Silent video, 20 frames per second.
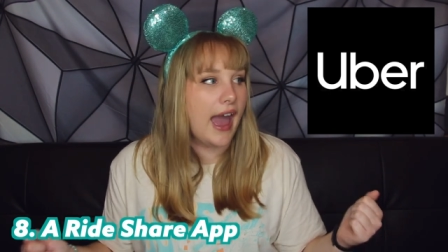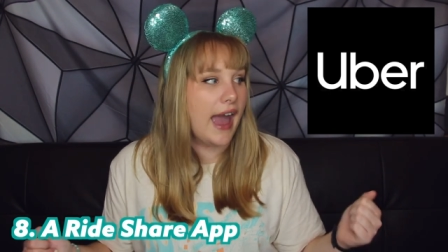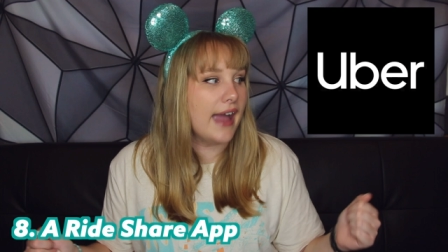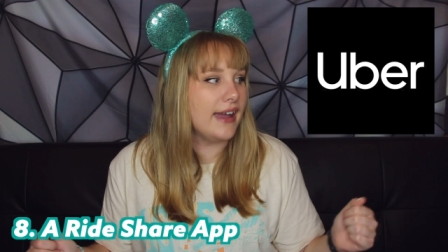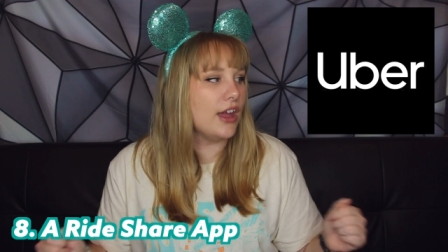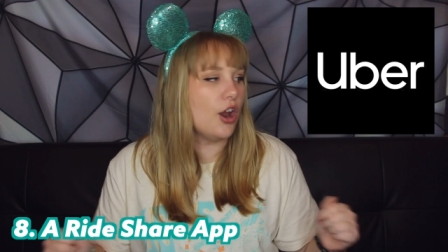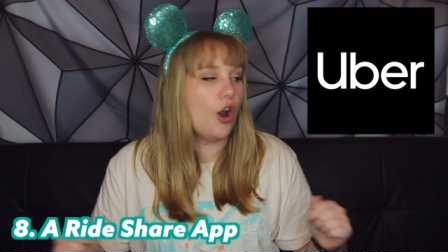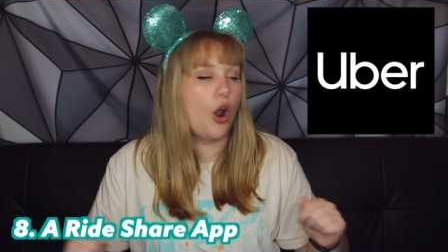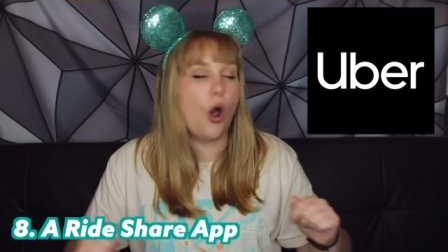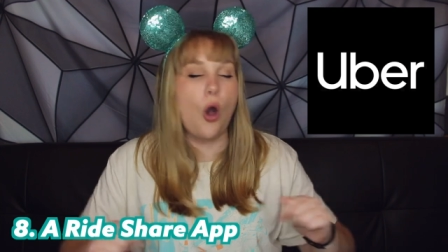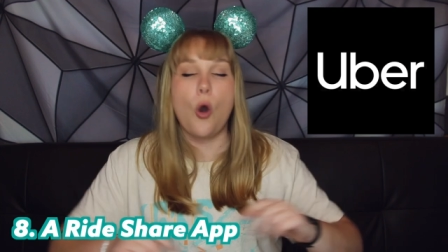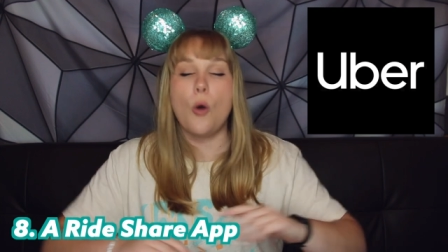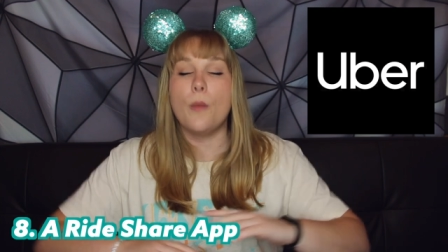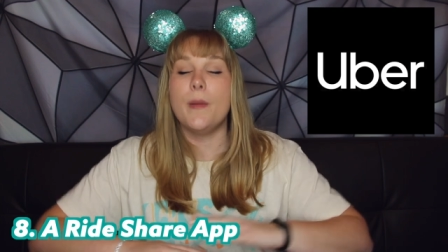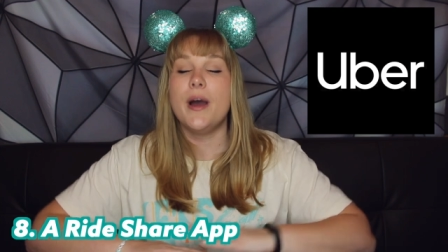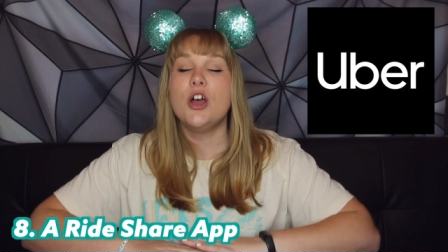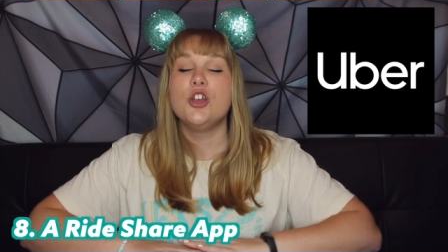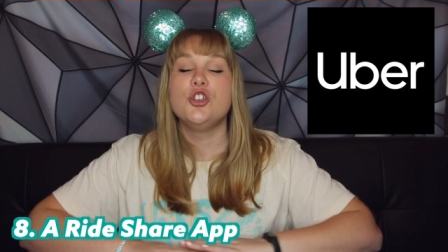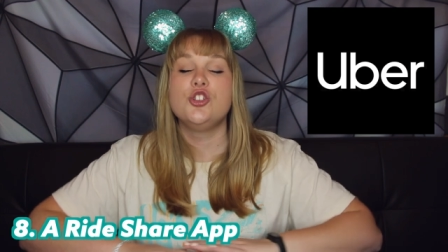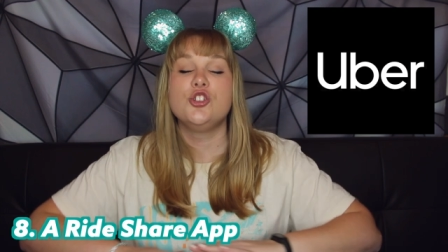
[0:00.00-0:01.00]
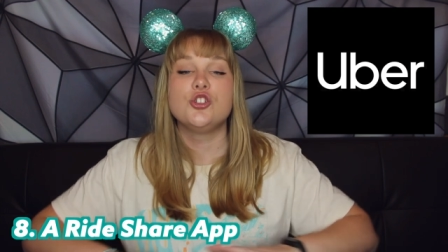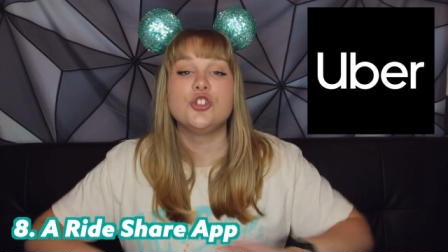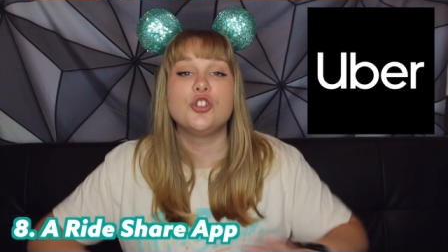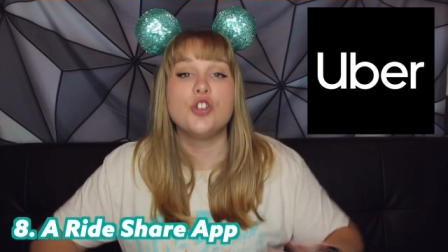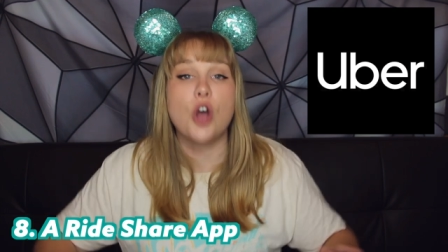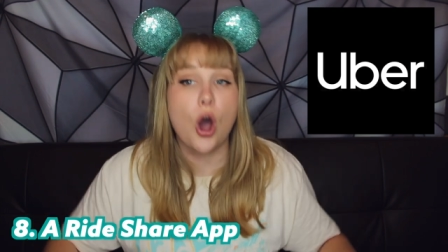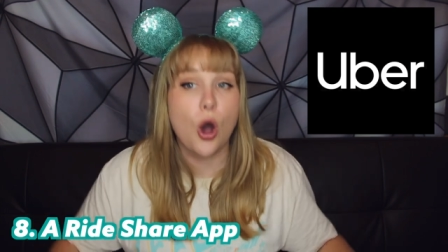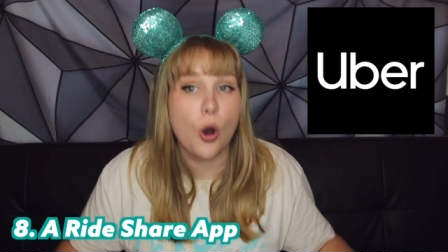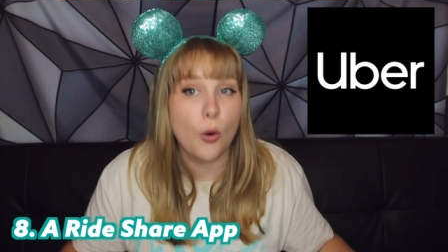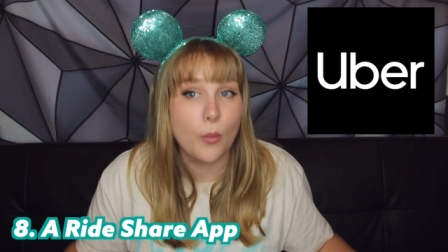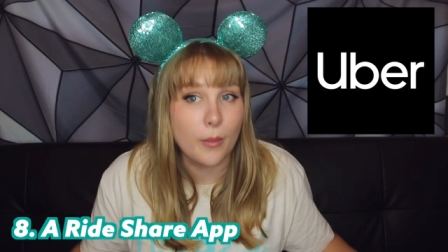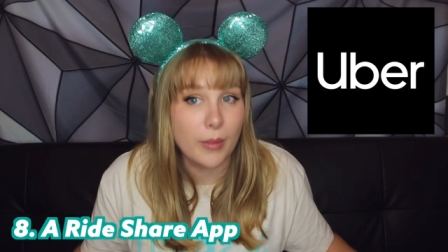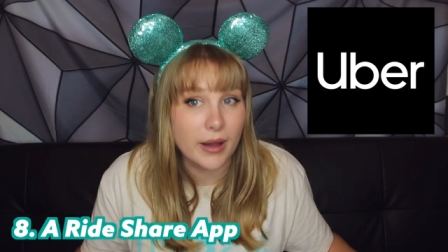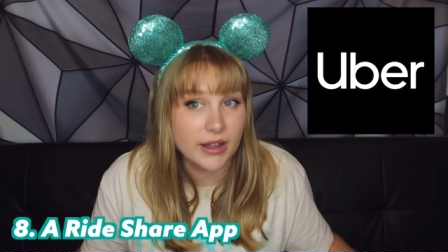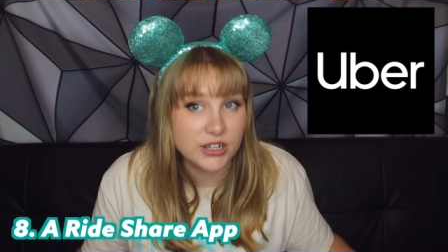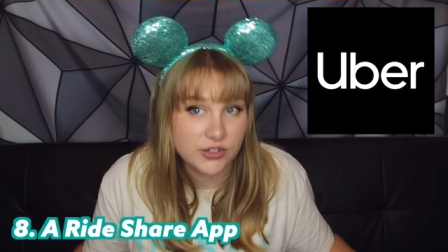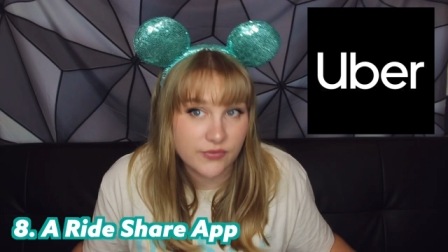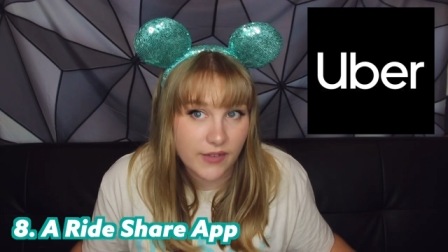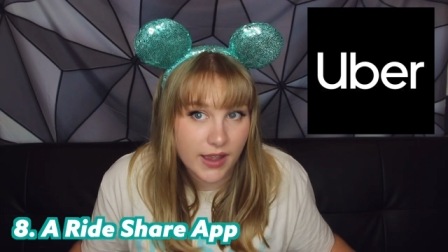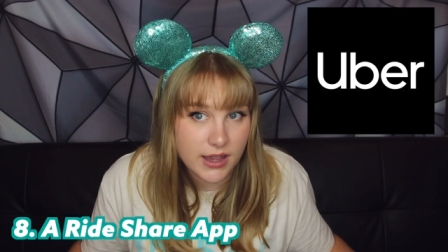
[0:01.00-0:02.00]
and get home so
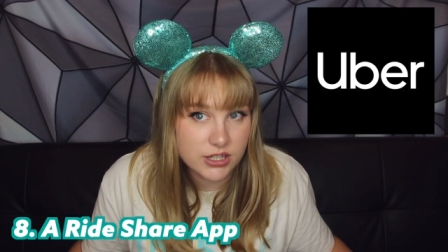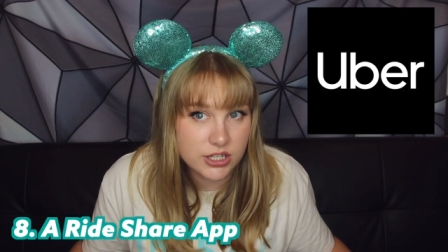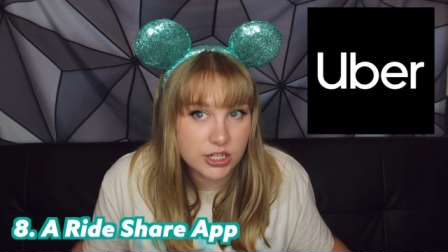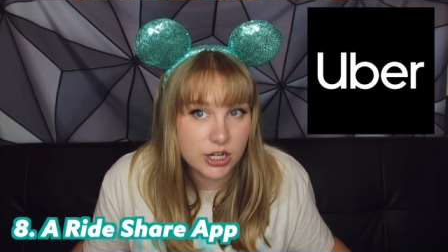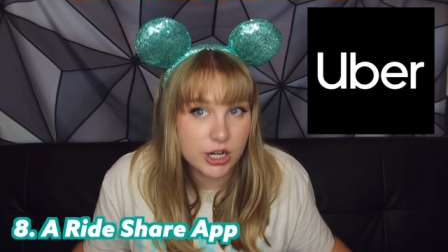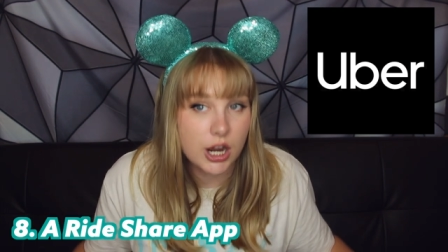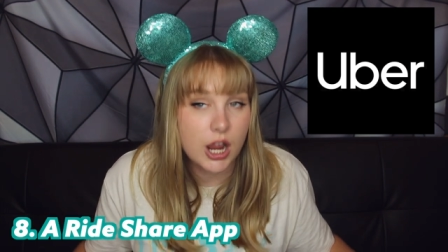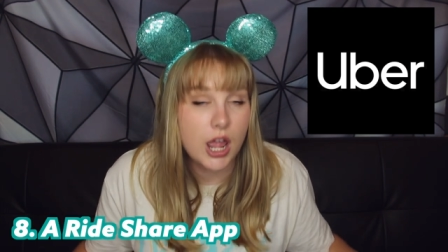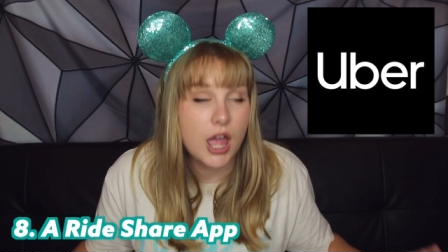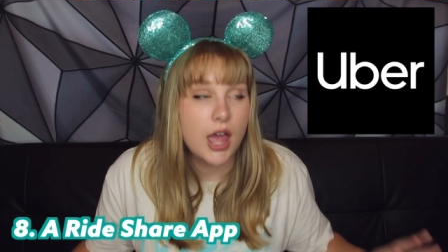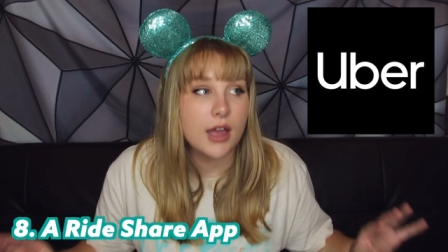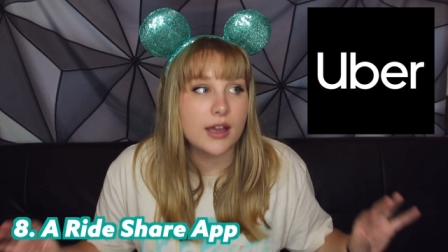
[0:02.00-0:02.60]
much faster.